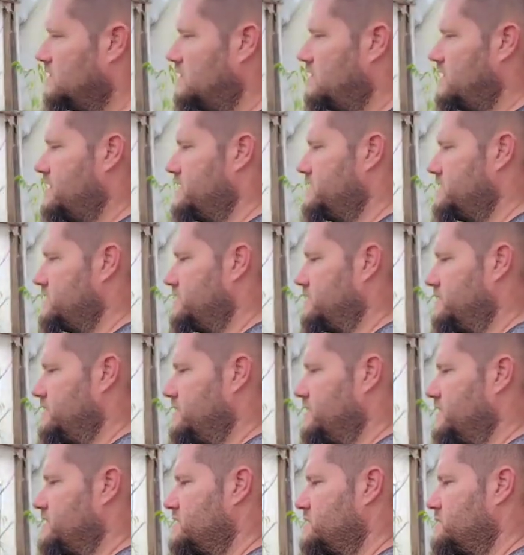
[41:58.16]
All right, so
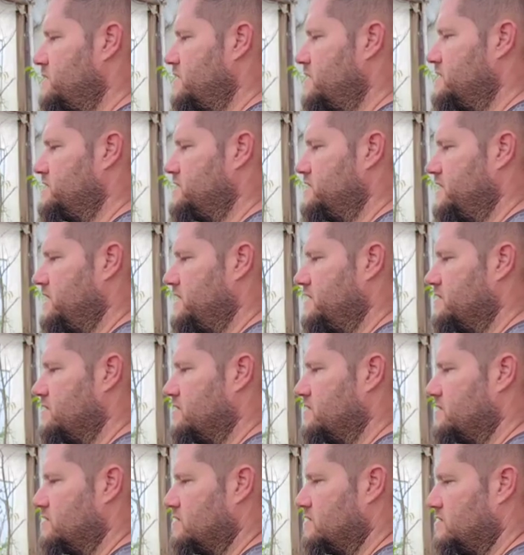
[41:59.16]
this branch
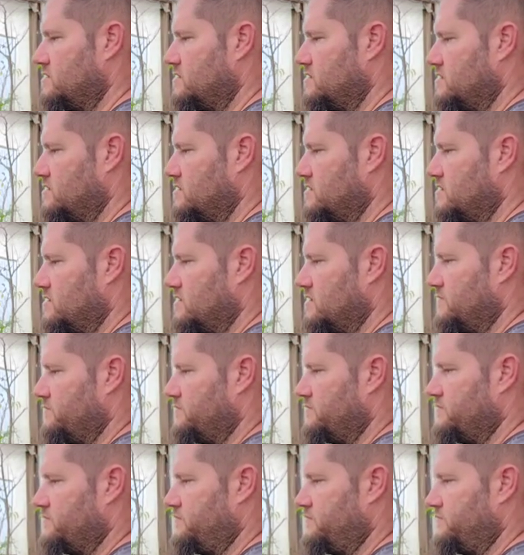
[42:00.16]
here
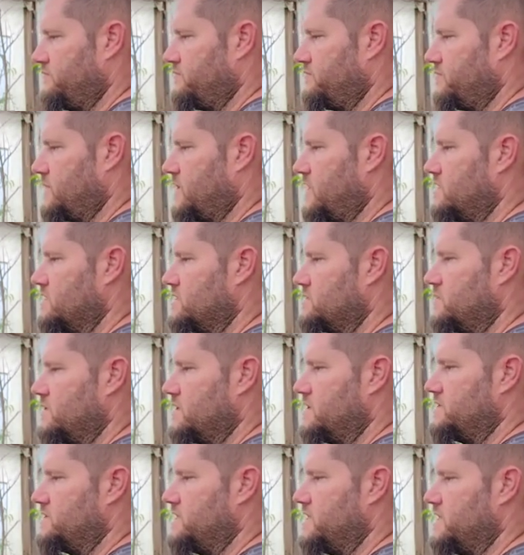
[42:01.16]
and this
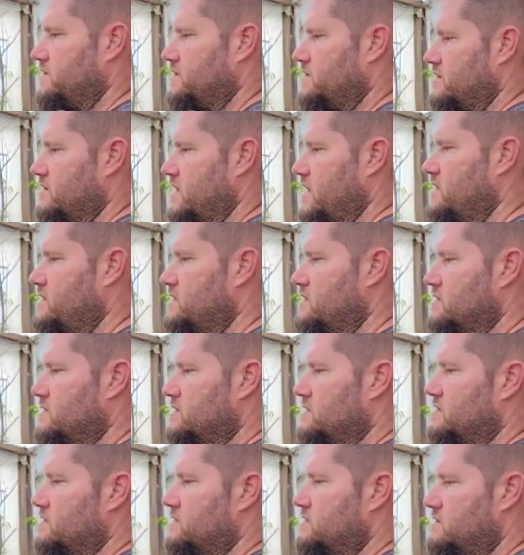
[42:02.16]
branch here kind
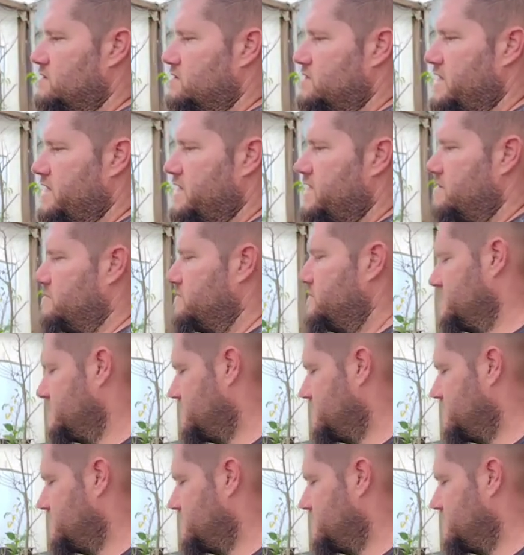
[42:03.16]
of taking up the